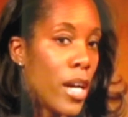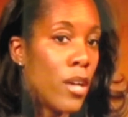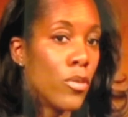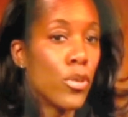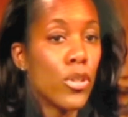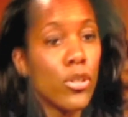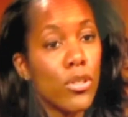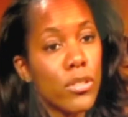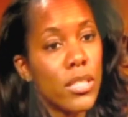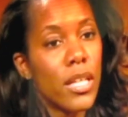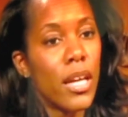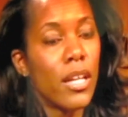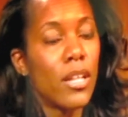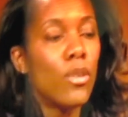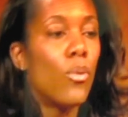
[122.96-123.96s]
or you're
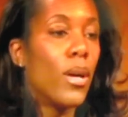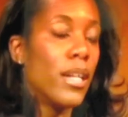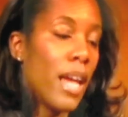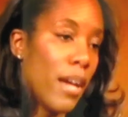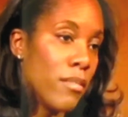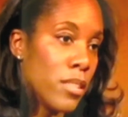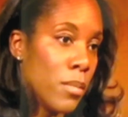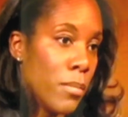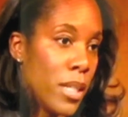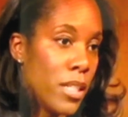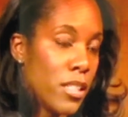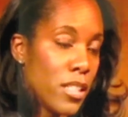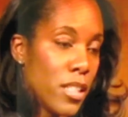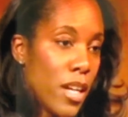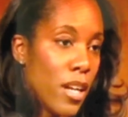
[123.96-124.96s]
saying you want to have somebody's
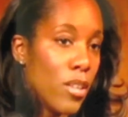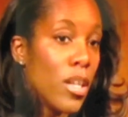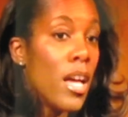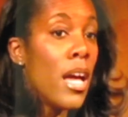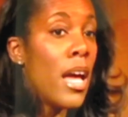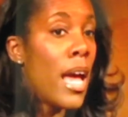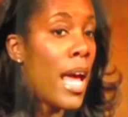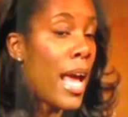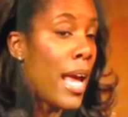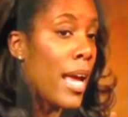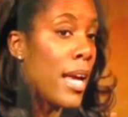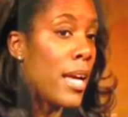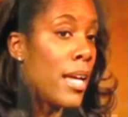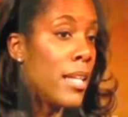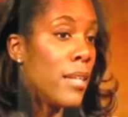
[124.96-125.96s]
child,
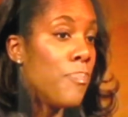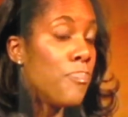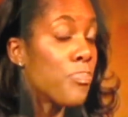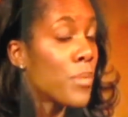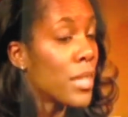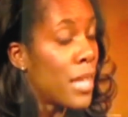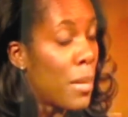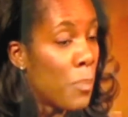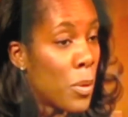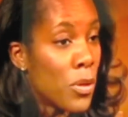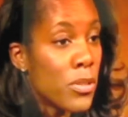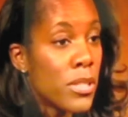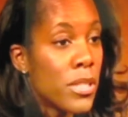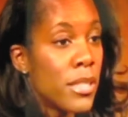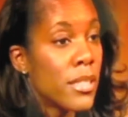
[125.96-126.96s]
and that
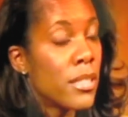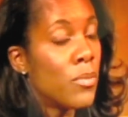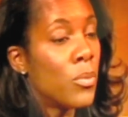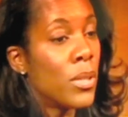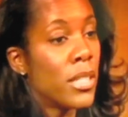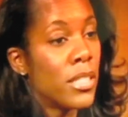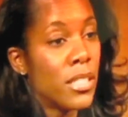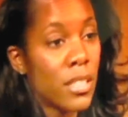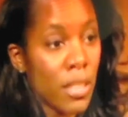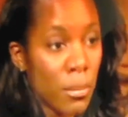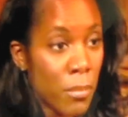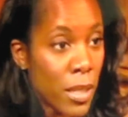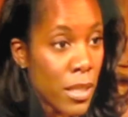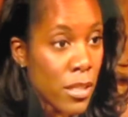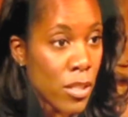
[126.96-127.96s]
person isn't willing to
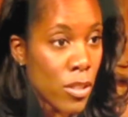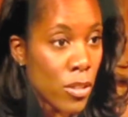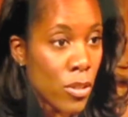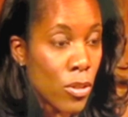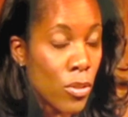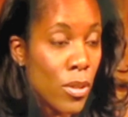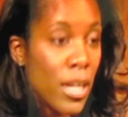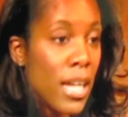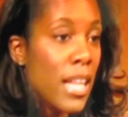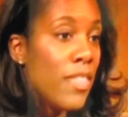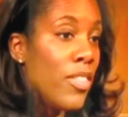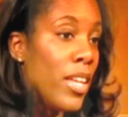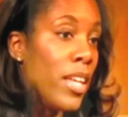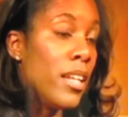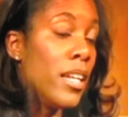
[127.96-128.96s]
commit to you,
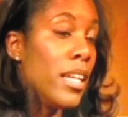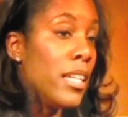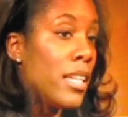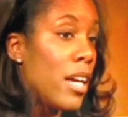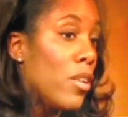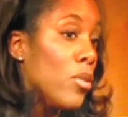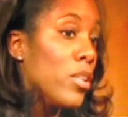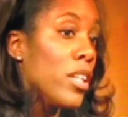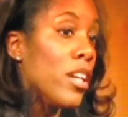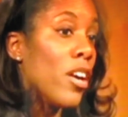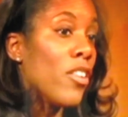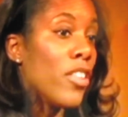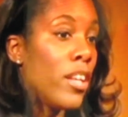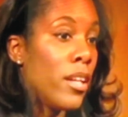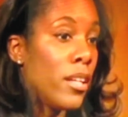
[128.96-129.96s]
then not only are
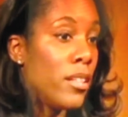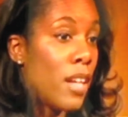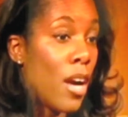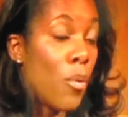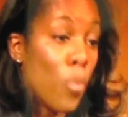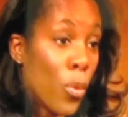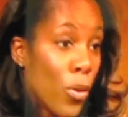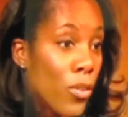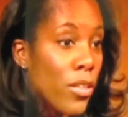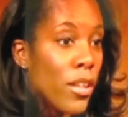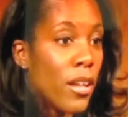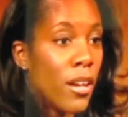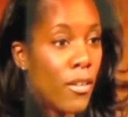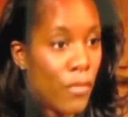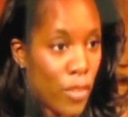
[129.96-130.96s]
they not worthy
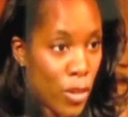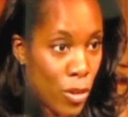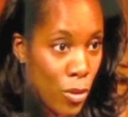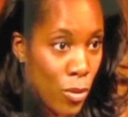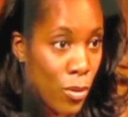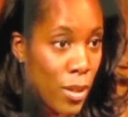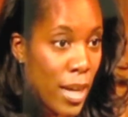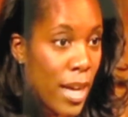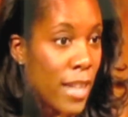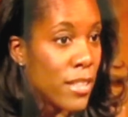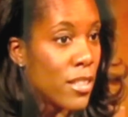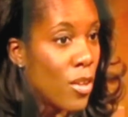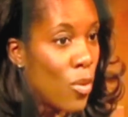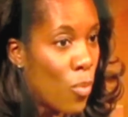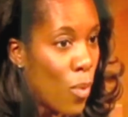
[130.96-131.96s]
of you as
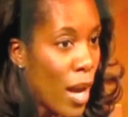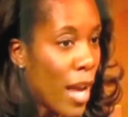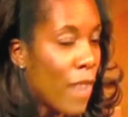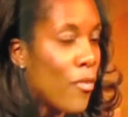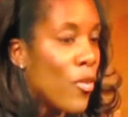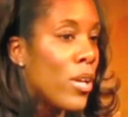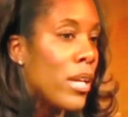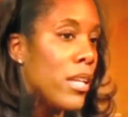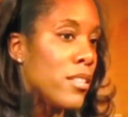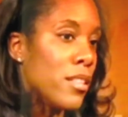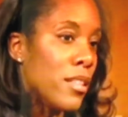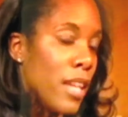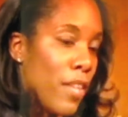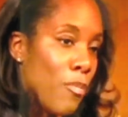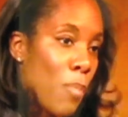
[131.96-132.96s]
a wife and as a
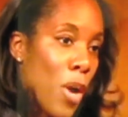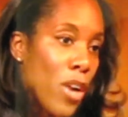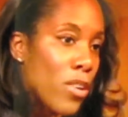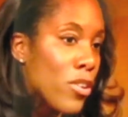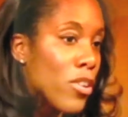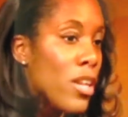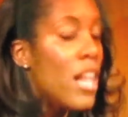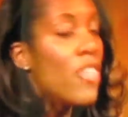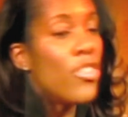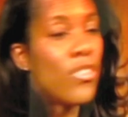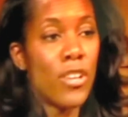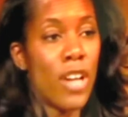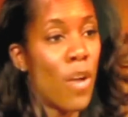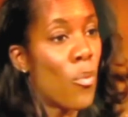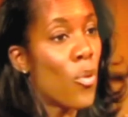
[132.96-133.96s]
life partner,
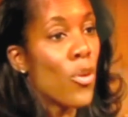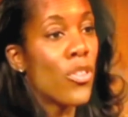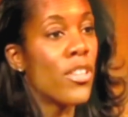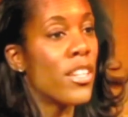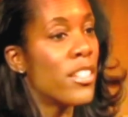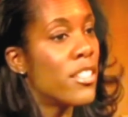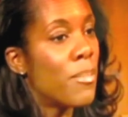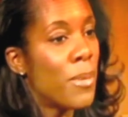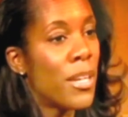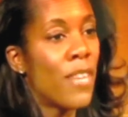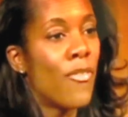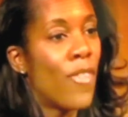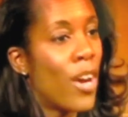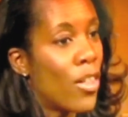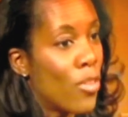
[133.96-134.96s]
they're not worthy to be a
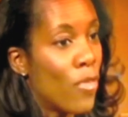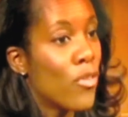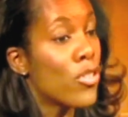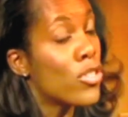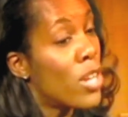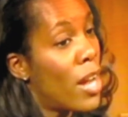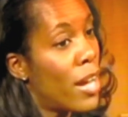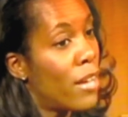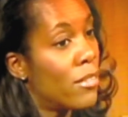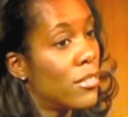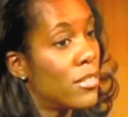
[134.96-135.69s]
father of your child.